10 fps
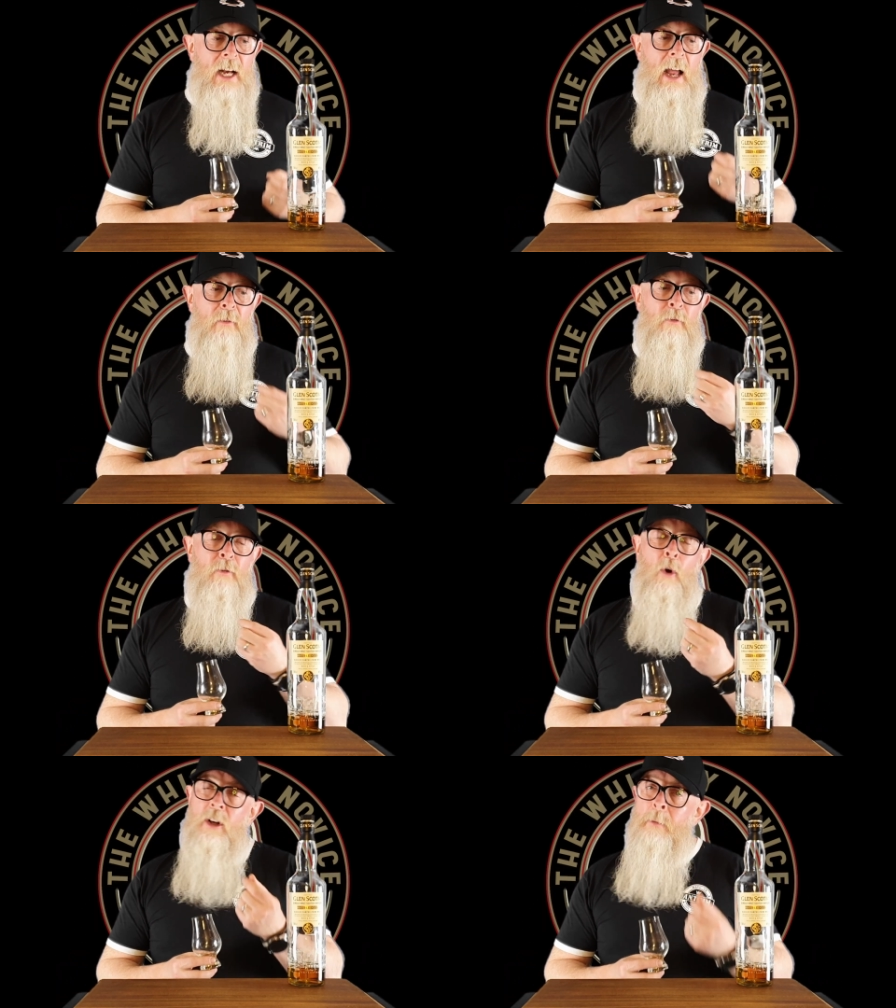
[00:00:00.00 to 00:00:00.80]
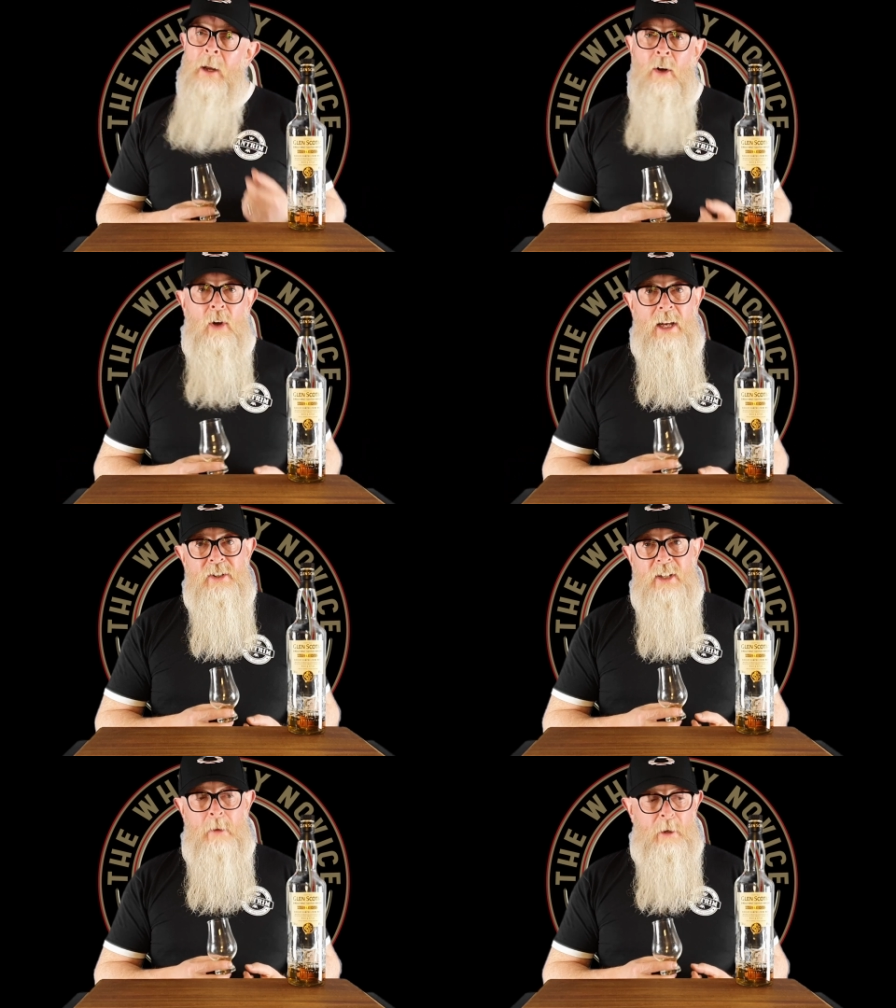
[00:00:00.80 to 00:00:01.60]
in at, for it to be an
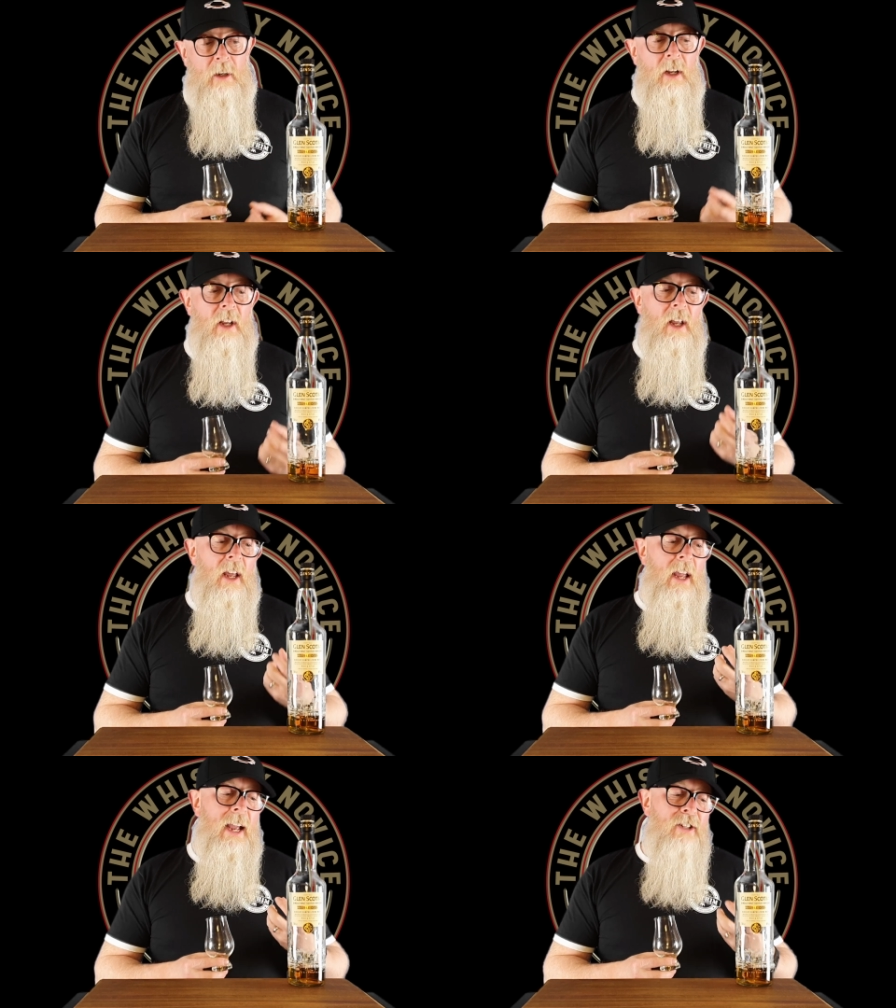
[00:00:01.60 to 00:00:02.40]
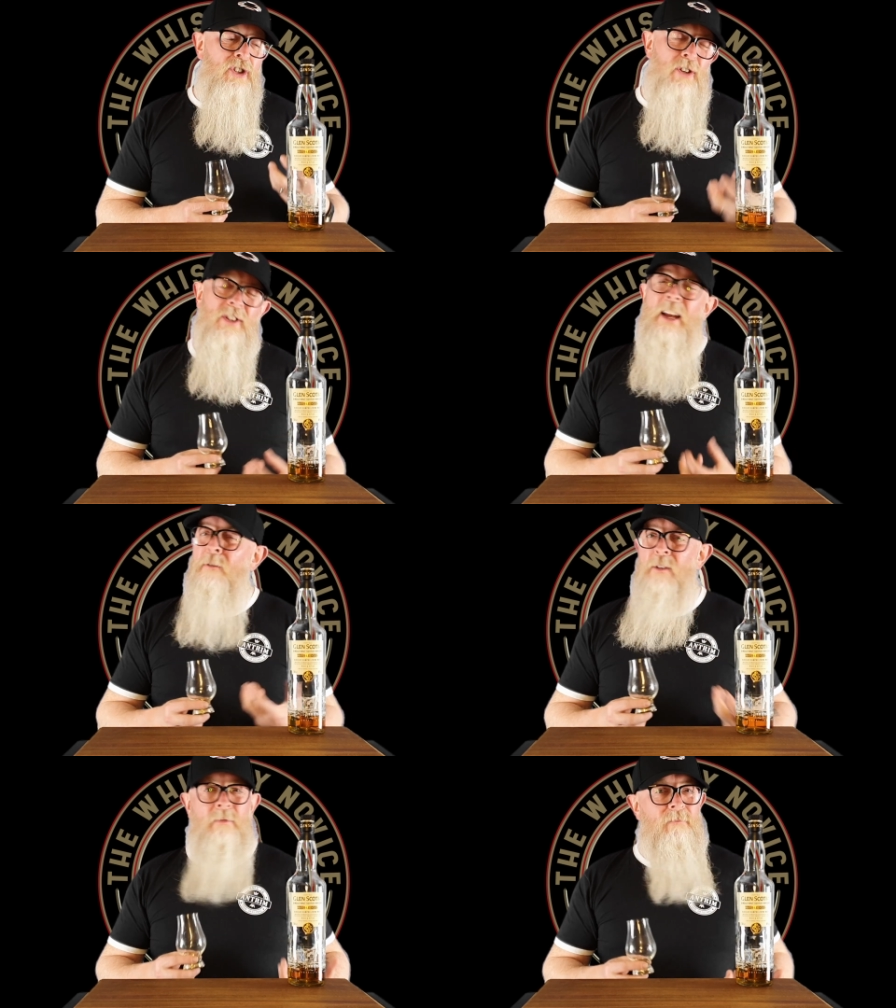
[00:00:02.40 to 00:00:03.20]
honest statement. It's just
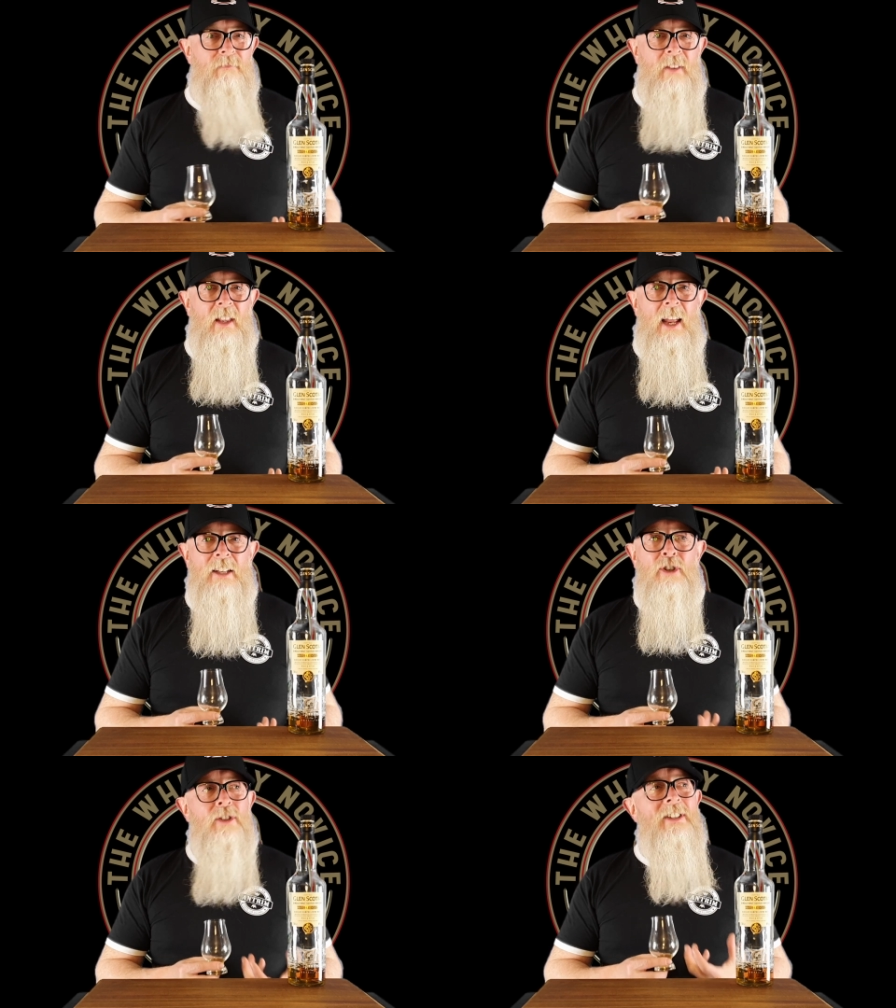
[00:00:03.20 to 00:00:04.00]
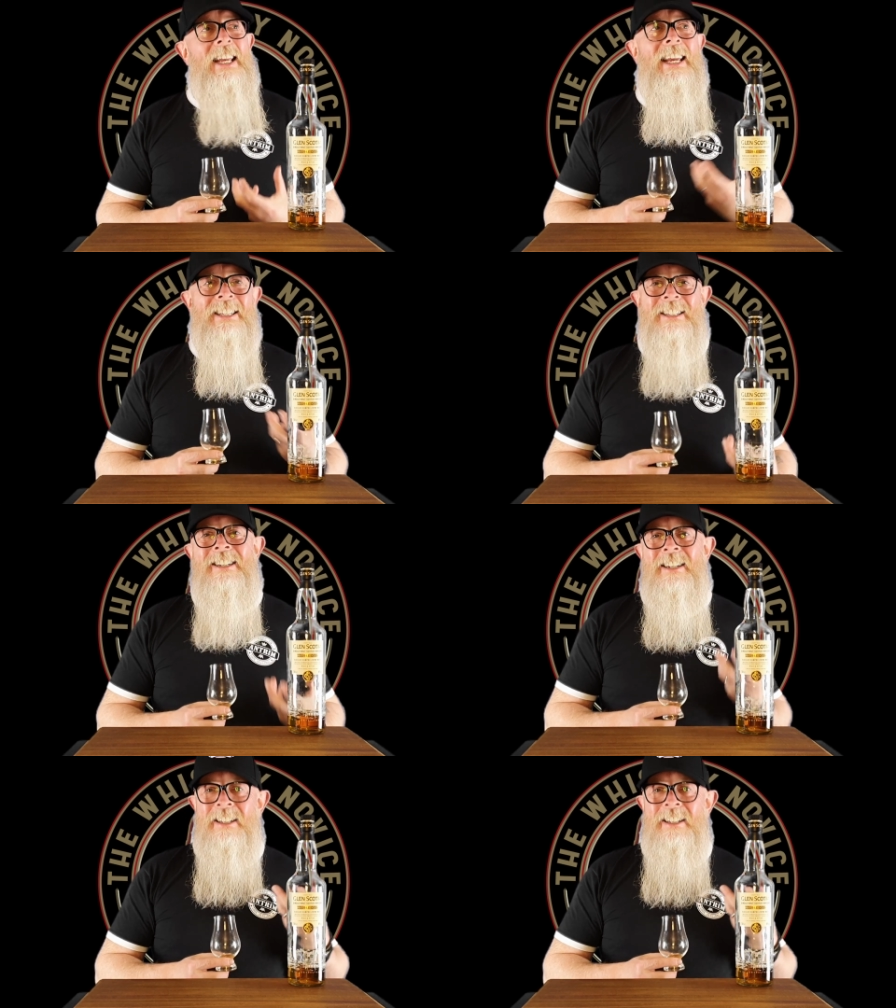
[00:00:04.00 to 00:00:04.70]
different it just tastes